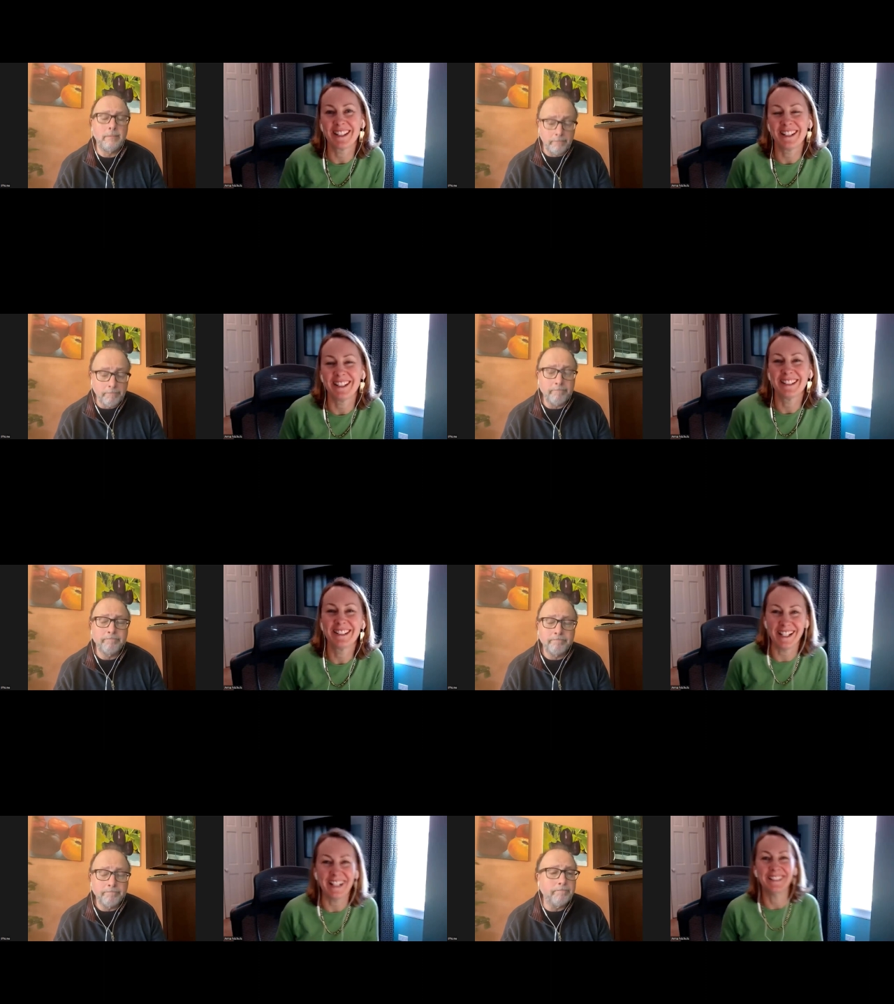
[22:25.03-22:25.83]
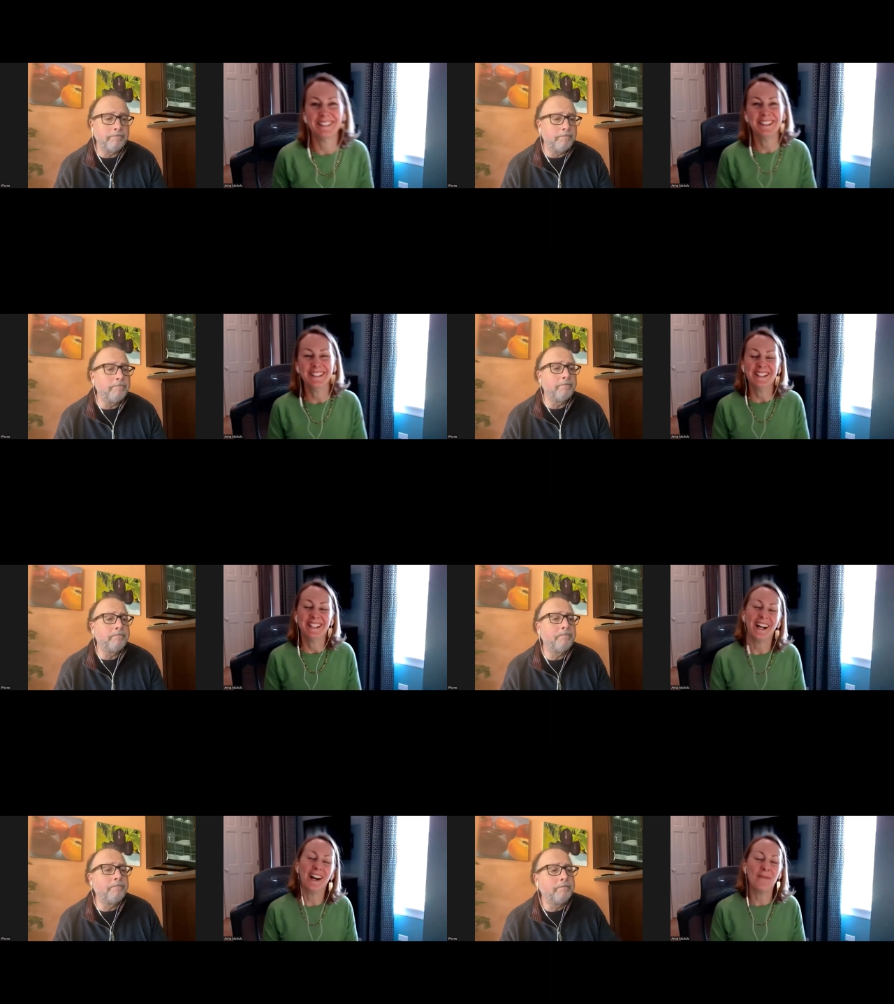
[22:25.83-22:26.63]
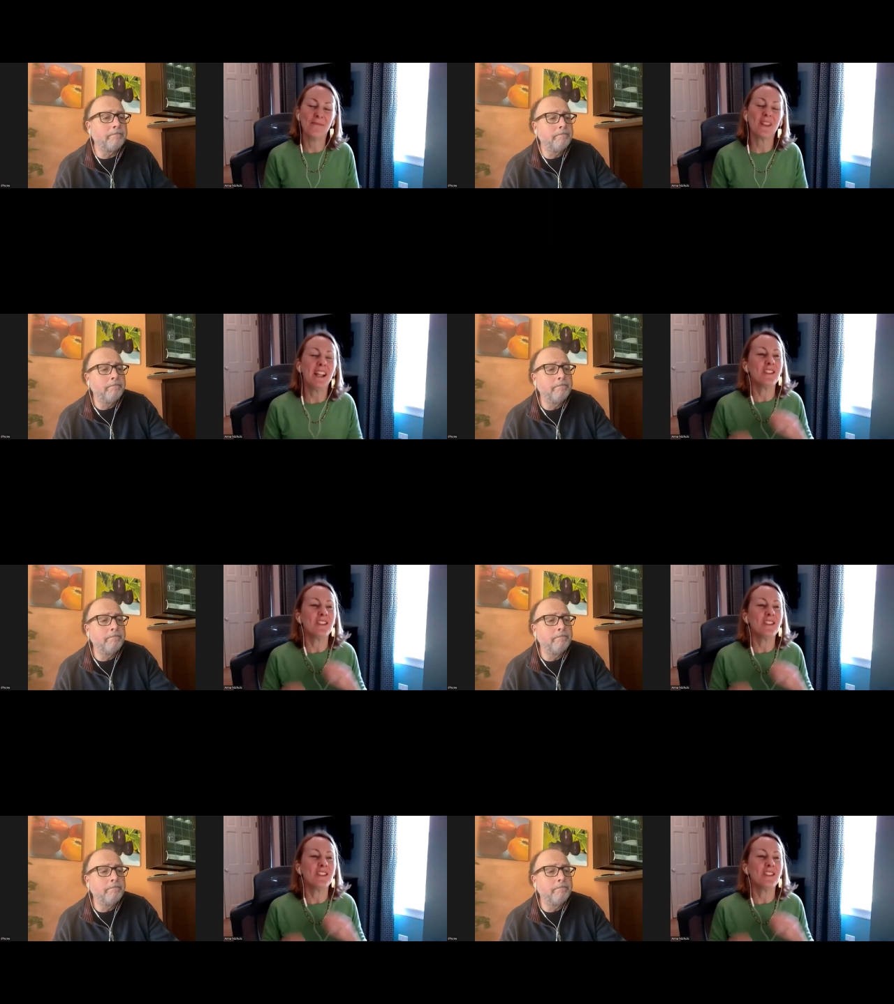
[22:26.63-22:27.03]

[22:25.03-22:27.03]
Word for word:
Speaker 1: mm-hmm. yeah mm-hmm. Um,